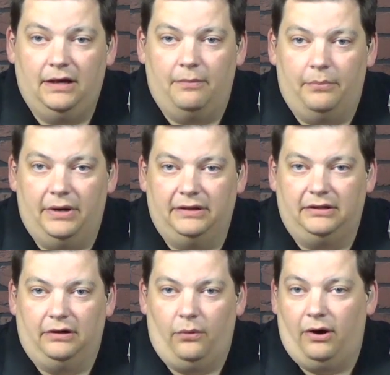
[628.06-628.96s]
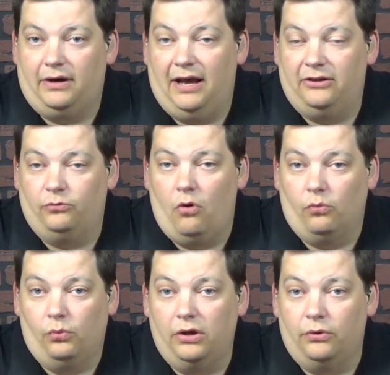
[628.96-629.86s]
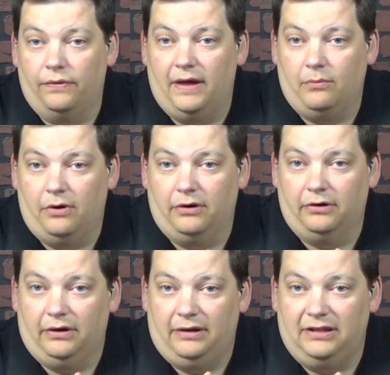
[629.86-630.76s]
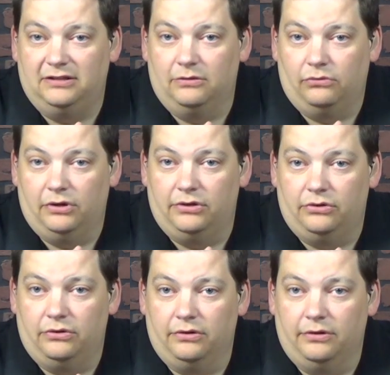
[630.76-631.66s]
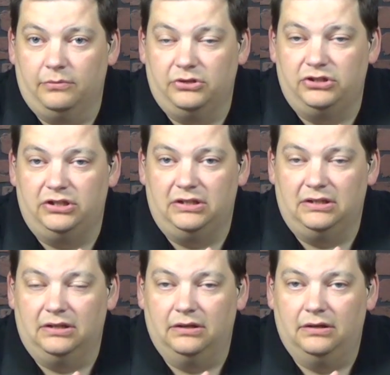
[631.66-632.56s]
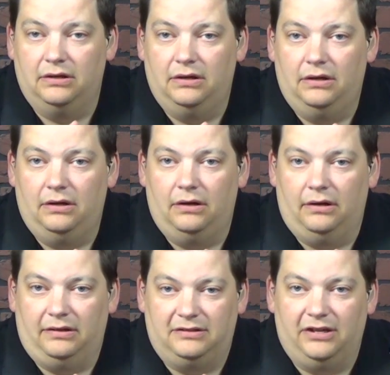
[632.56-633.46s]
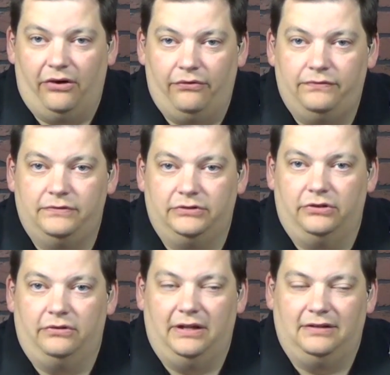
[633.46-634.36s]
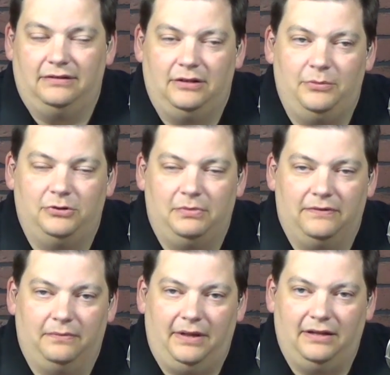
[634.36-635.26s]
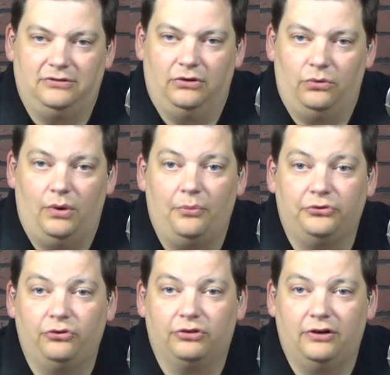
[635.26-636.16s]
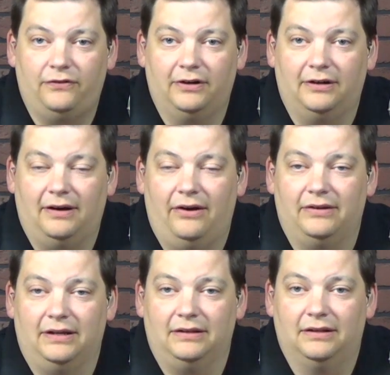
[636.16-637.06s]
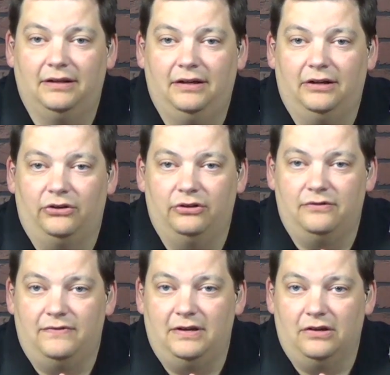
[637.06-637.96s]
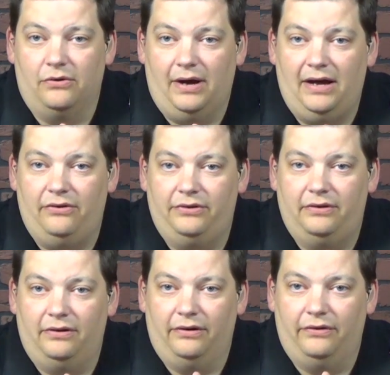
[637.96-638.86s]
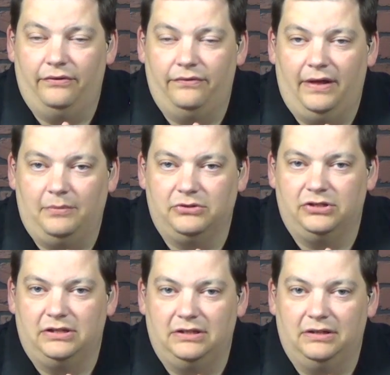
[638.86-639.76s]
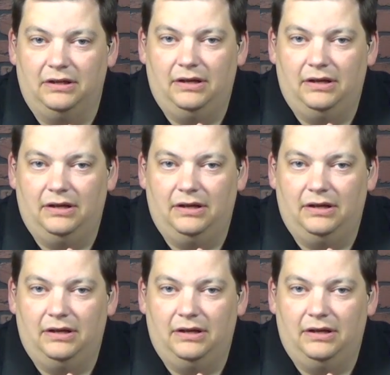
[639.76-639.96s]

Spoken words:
but Wirecast won't run on that monitor. It needs to run on the machine itself, so that limits me from that. So I'm still trying to figure out how to get good video out of that machine,